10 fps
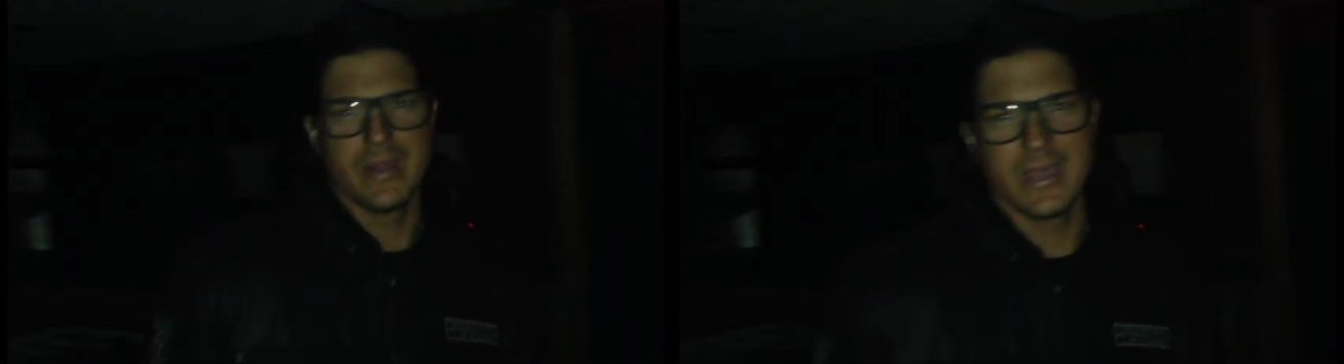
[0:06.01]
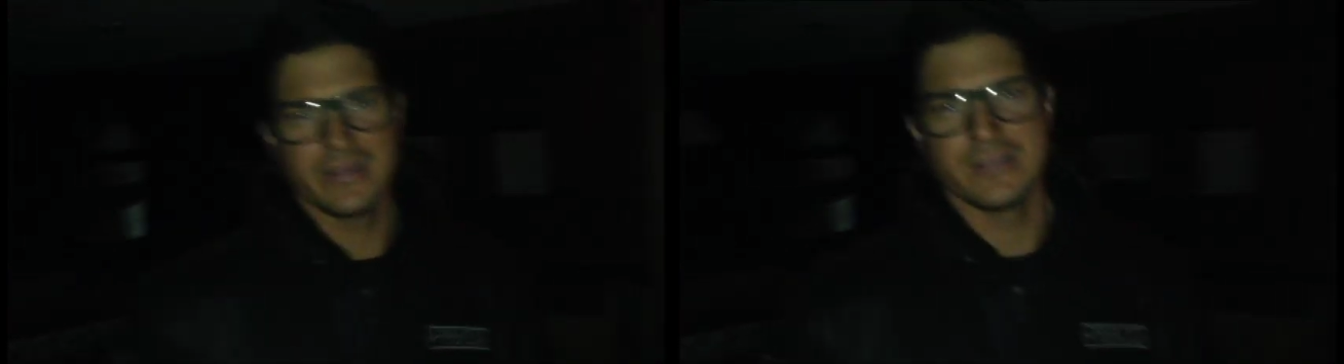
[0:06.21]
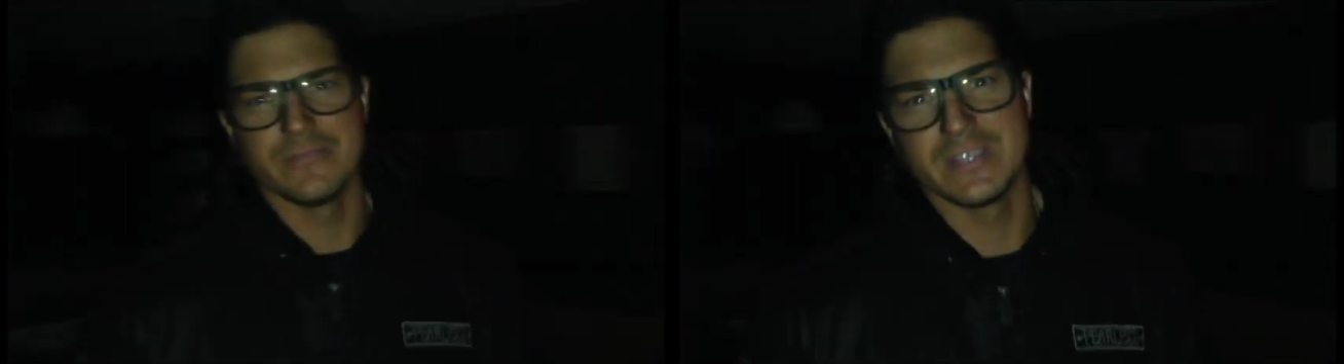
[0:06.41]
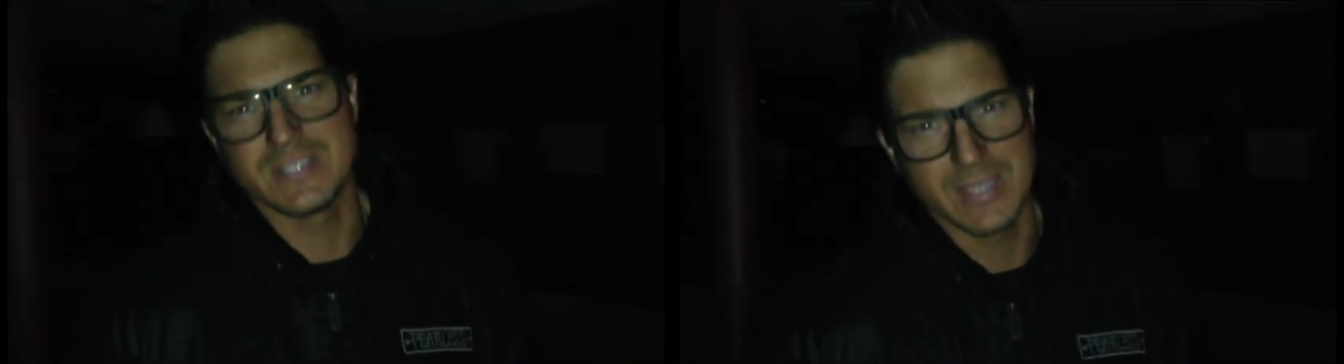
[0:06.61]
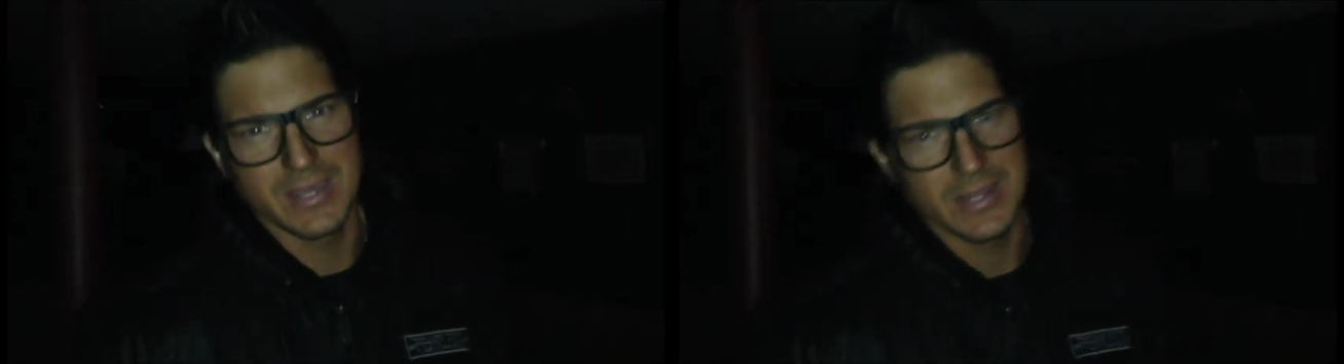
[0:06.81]
and I are
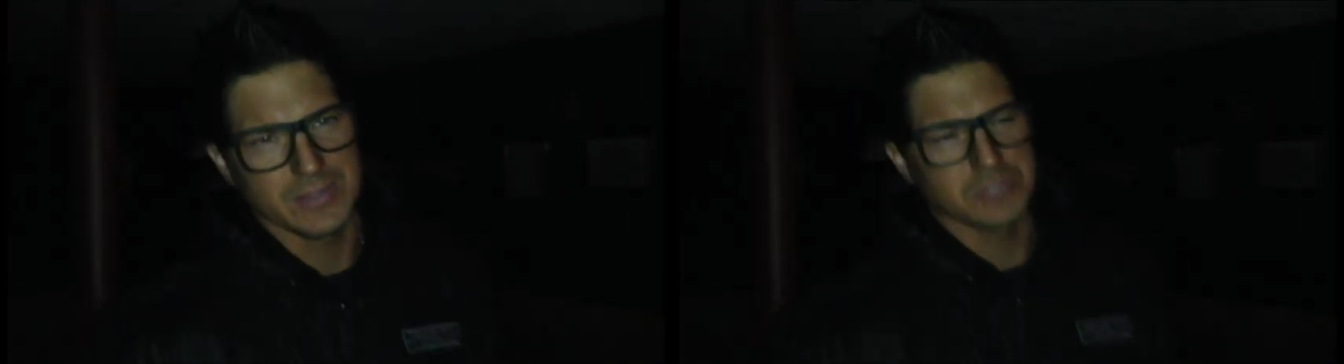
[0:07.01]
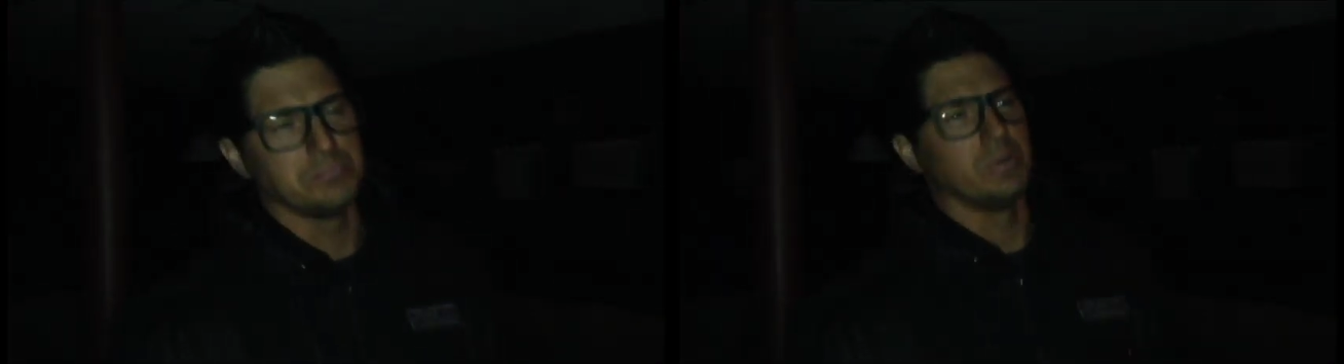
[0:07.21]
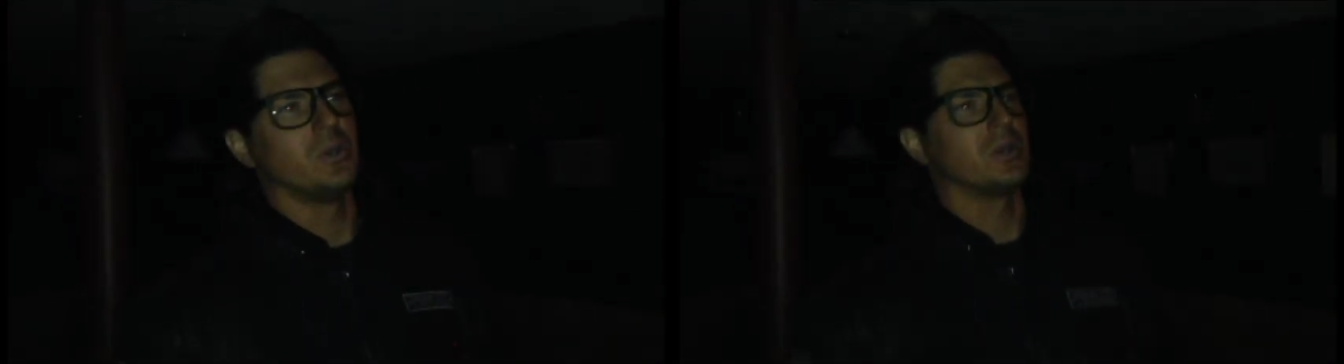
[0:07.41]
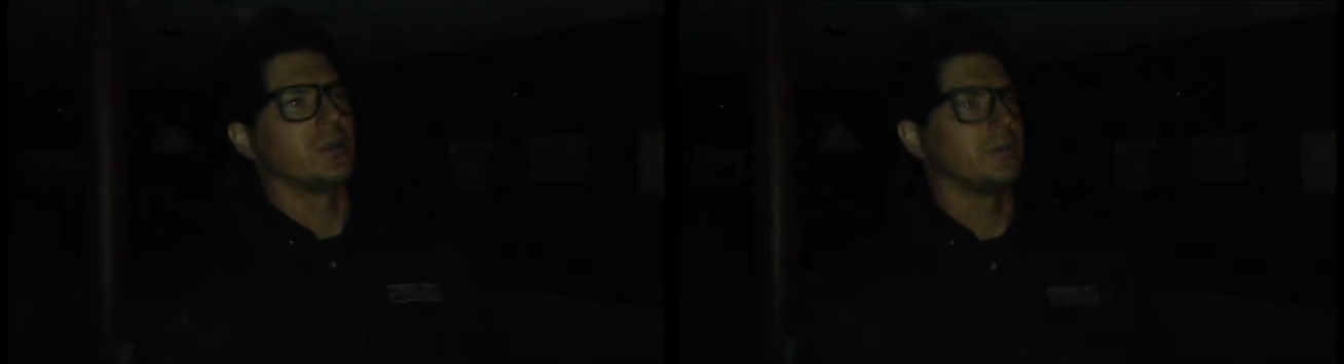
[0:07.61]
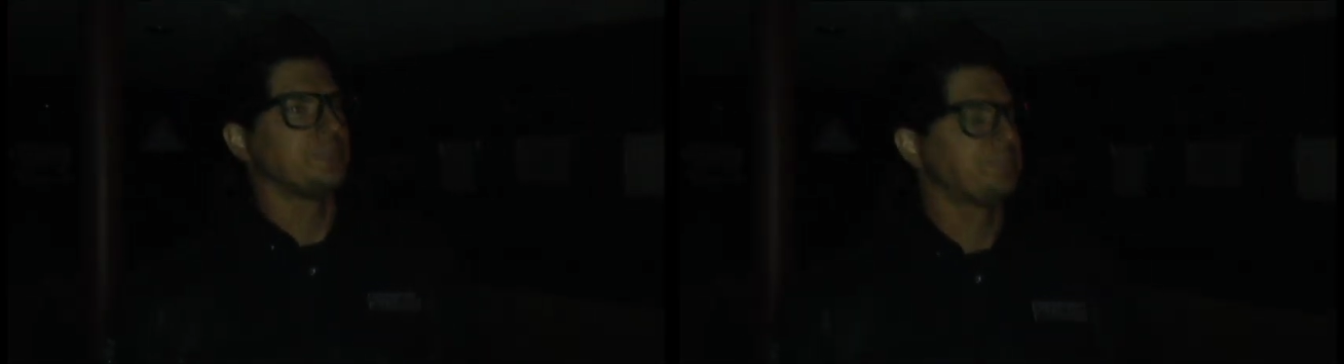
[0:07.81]
investigating this bar,